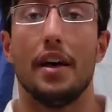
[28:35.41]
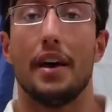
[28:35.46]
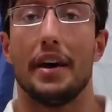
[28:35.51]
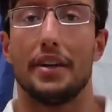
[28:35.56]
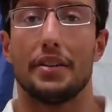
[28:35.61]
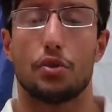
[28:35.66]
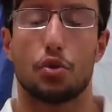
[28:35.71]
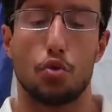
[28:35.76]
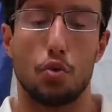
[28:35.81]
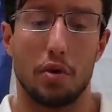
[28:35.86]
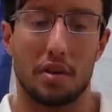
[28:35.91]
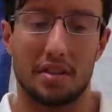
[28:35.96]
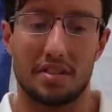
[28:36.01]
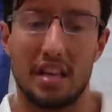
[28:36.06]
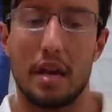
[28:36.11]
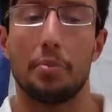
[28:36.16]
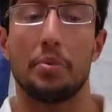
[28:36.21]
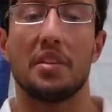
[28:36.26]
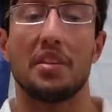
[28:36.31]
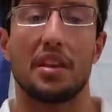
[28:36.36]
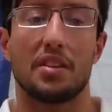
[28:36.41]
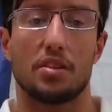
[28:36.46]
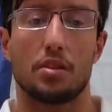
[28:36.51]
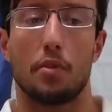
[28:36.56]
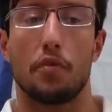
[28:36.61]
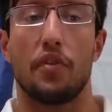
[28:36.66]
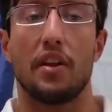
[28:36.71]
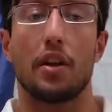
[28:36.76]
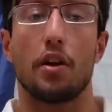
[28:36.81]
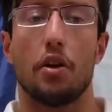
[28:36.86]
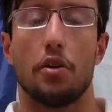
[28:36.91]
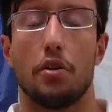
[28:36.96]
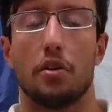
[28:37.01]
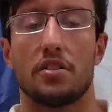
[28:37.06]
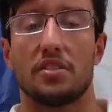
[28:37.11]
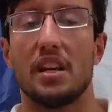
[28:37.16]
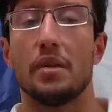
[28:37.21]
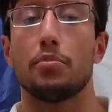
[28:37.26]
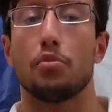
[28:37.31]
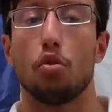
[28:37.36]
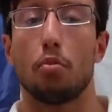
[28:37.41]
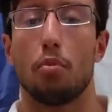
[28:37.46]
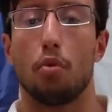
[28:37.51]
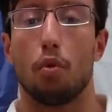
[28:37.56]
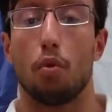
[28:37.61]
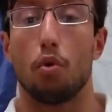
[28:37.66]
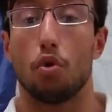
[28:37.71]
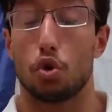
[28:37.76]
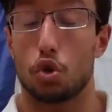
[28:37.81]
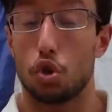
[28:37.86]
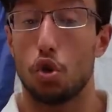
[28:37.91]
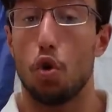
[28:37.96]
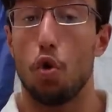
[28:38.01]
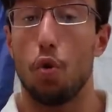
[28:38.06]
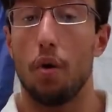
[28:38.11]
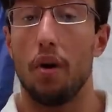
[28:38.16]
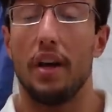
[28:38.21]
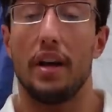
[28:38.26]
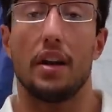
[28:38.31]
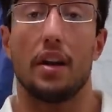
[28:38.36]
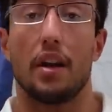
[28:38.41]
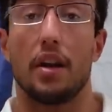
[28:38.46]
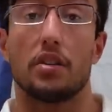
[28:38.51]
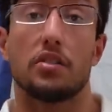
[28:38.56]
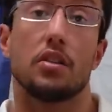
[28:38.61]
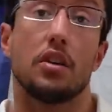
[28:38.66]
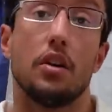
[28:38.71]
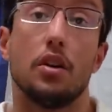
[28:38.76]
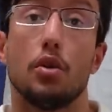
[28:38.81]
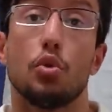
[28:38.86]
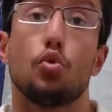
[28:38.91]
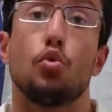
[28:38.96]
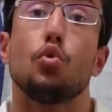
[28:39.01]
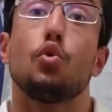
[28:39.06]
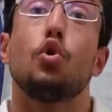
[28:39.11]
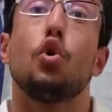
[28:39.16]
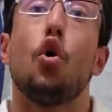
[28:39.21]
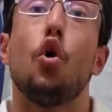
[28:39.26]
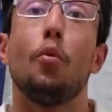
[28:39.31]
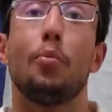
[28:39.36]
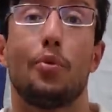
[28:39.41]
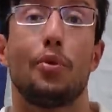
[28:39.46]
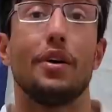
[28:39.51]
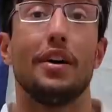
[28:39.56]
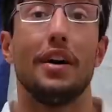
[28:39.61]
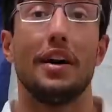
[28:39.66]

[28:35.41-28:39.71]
It's to accept it as something unacceptable. So it is to cope.